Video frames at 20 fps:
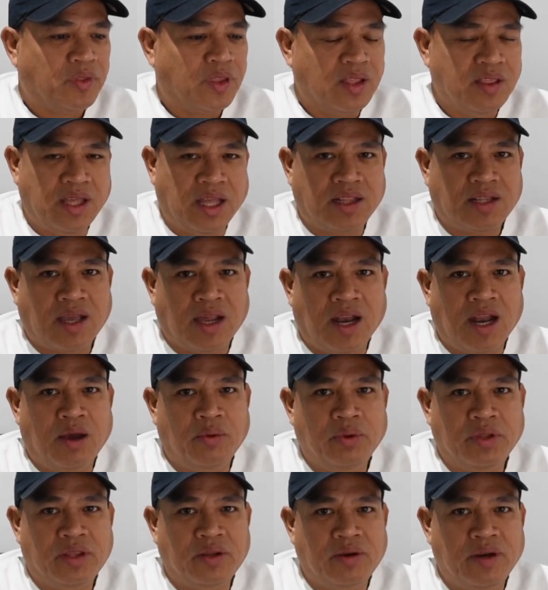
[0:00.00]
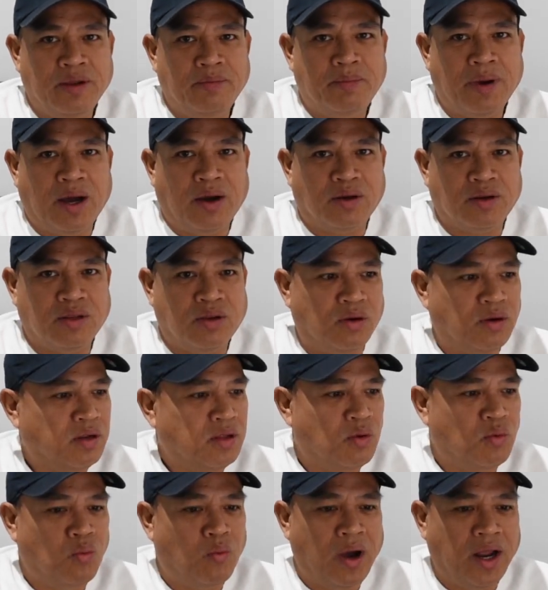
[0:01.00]
that kalawit rebound or
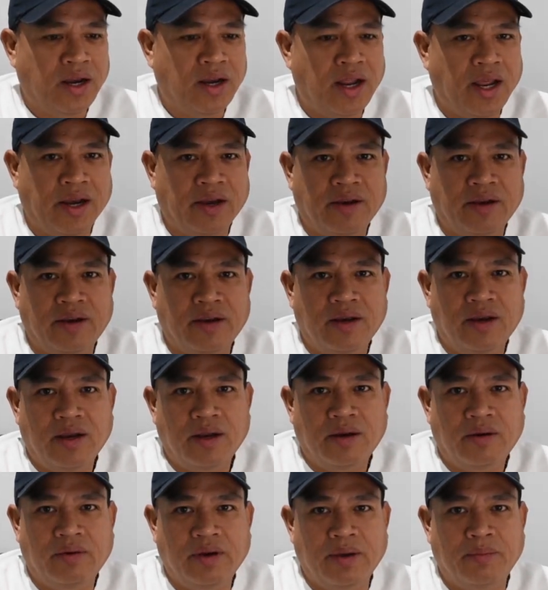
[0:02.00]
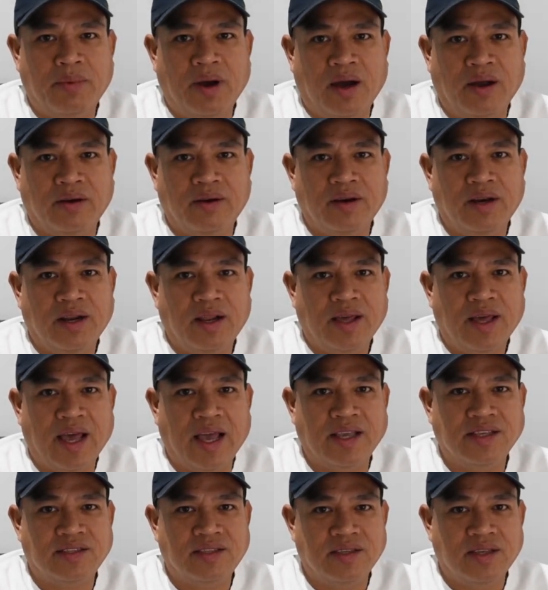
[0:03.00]
the one-handed rebound
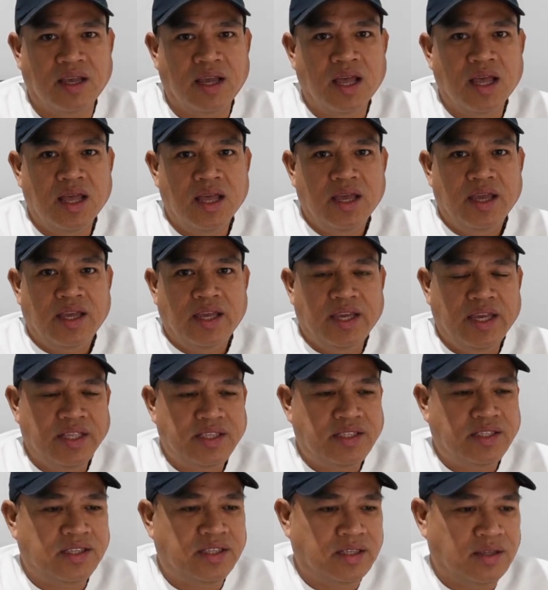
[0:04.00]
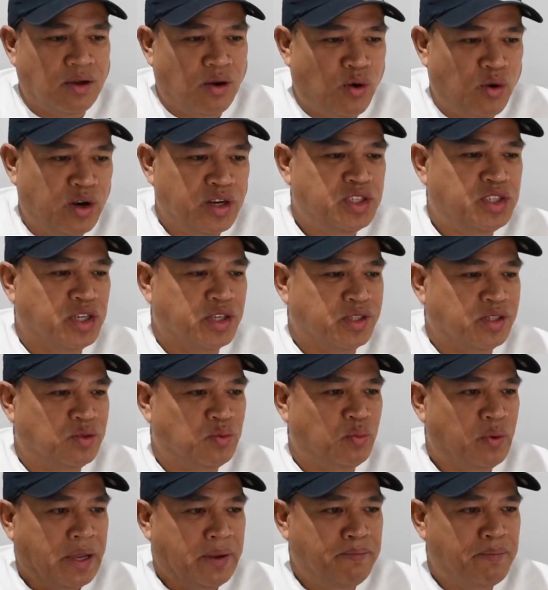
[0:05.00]
has its
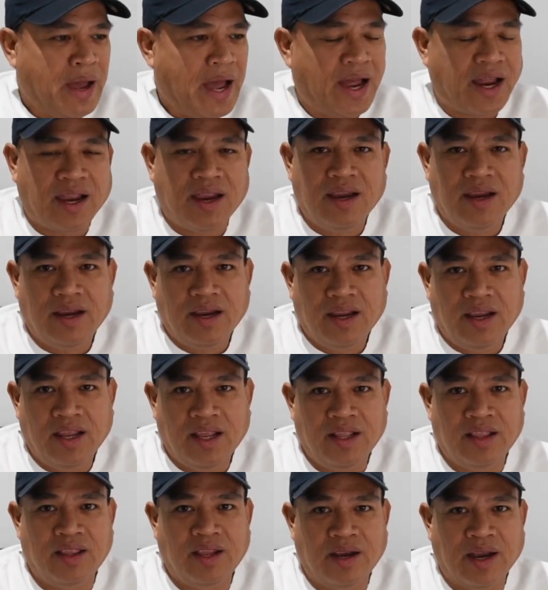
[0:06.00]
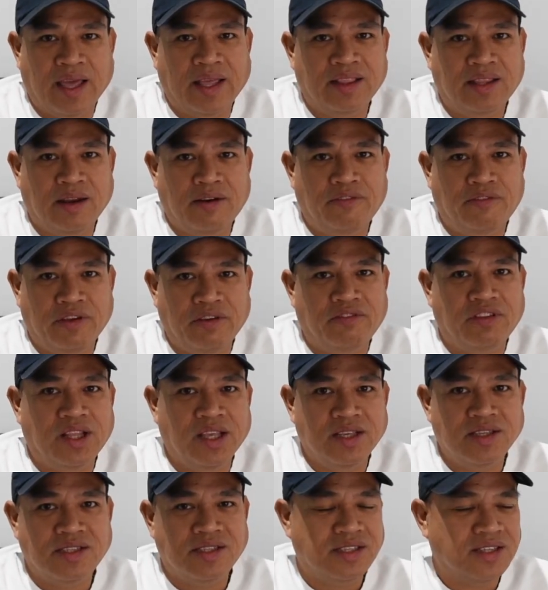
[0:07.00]
origins way back in the
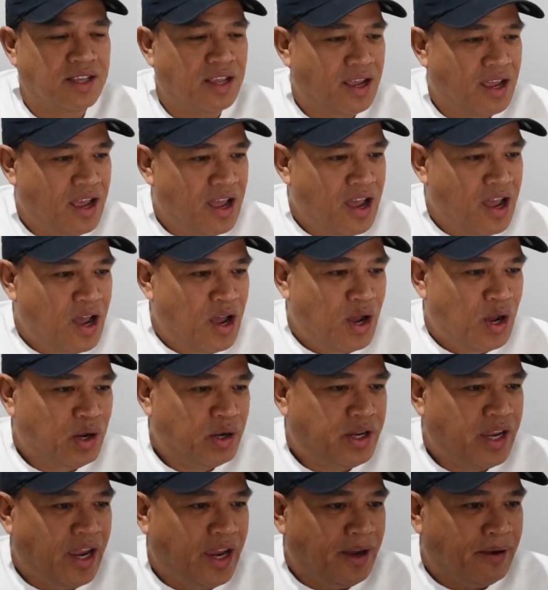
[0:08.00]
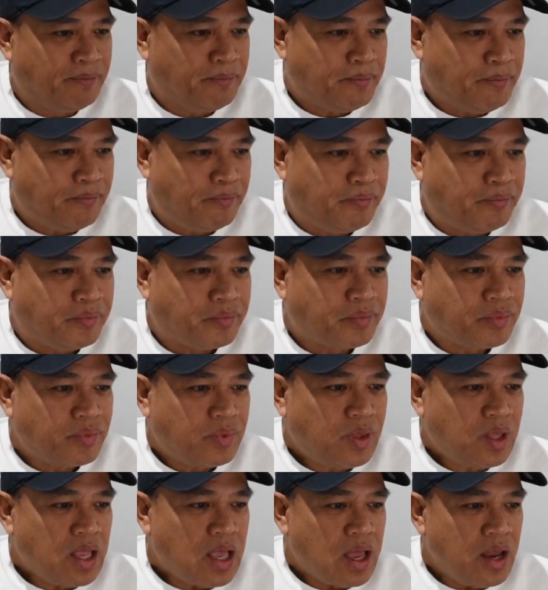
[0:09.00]
1950s. Okay,
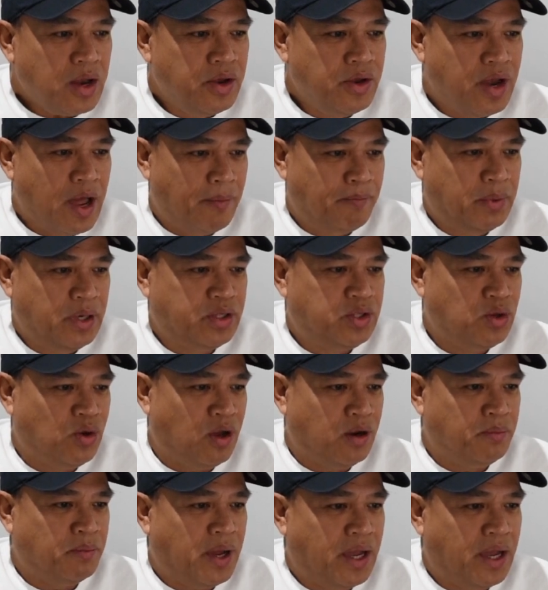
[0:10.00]
number 2 on